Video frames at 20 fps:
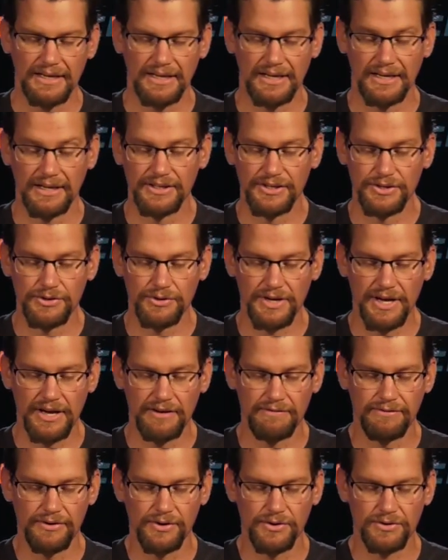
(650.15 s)
uh,
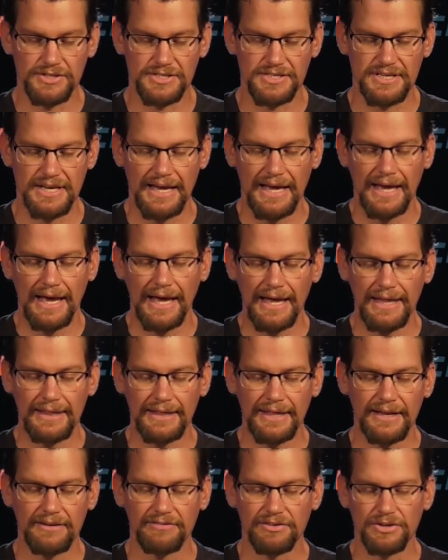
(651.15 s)
UK folks.
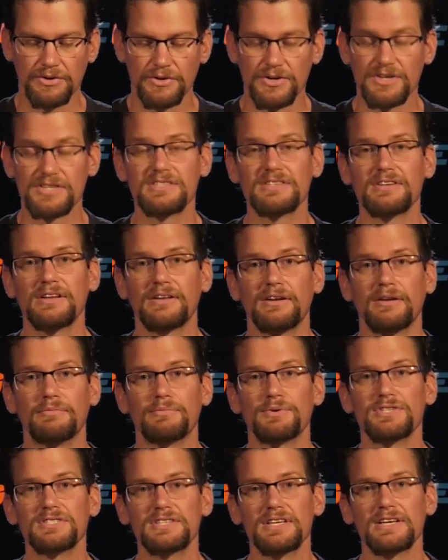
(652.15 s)
And then of course,
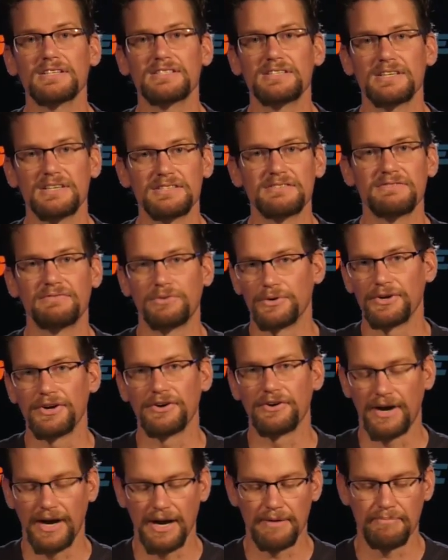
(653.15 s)
number six is for
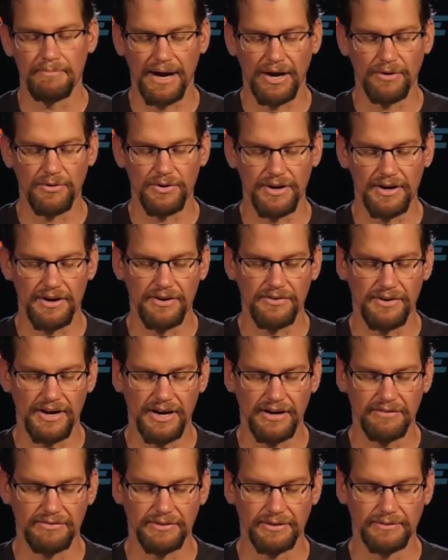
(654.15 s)
your high powered air
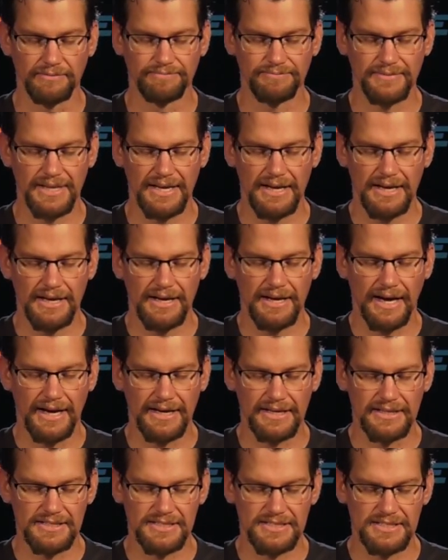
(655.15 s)
rifle. I
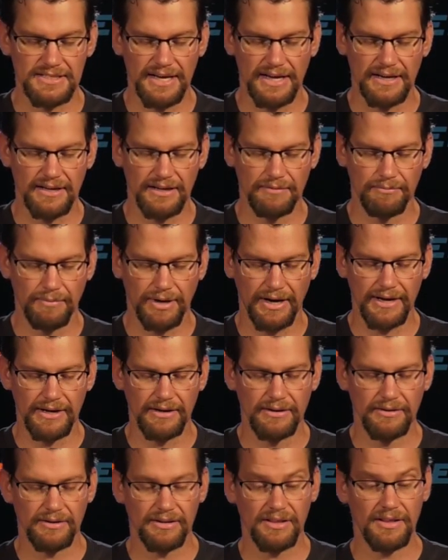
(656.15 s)
can set in
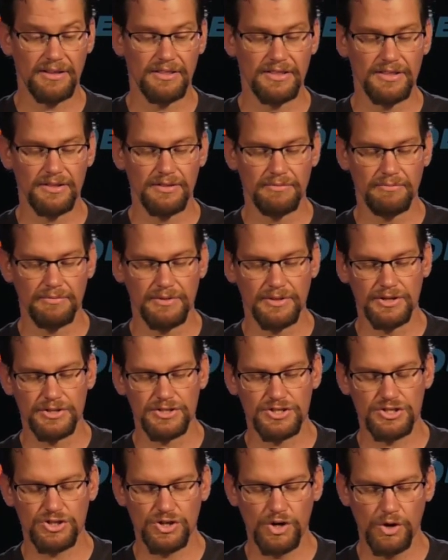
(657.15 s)
my uh, the
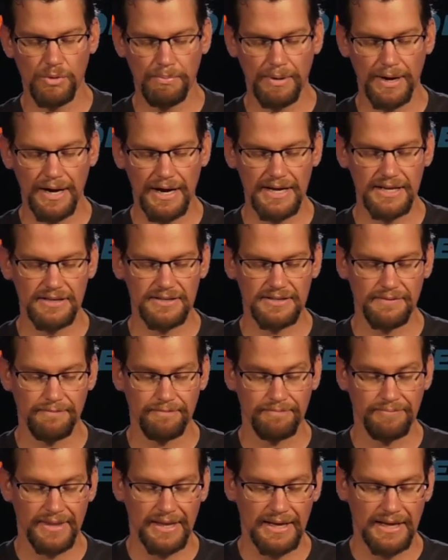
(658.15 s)
scope height
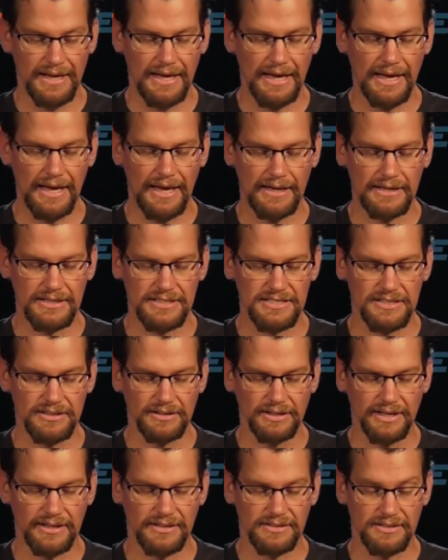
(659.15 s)
and
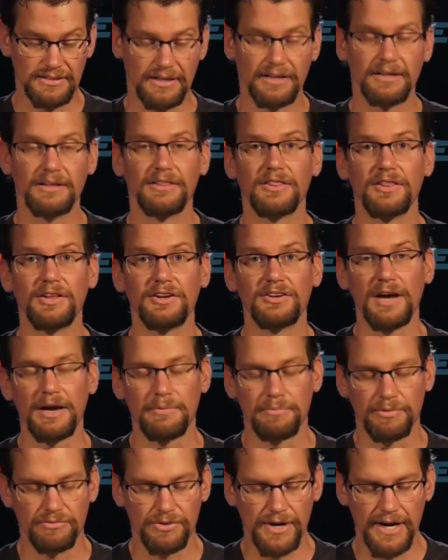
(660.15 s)
select uh, the
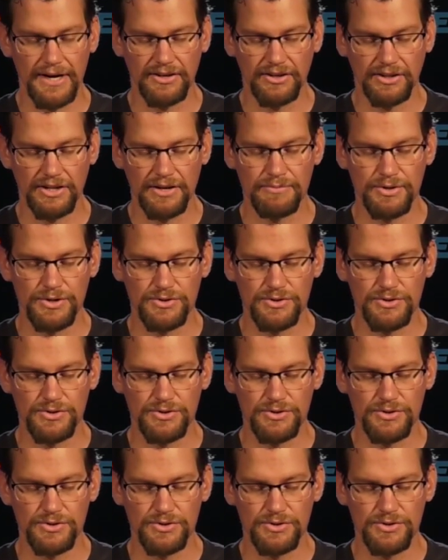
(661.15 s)
type of reticle I'm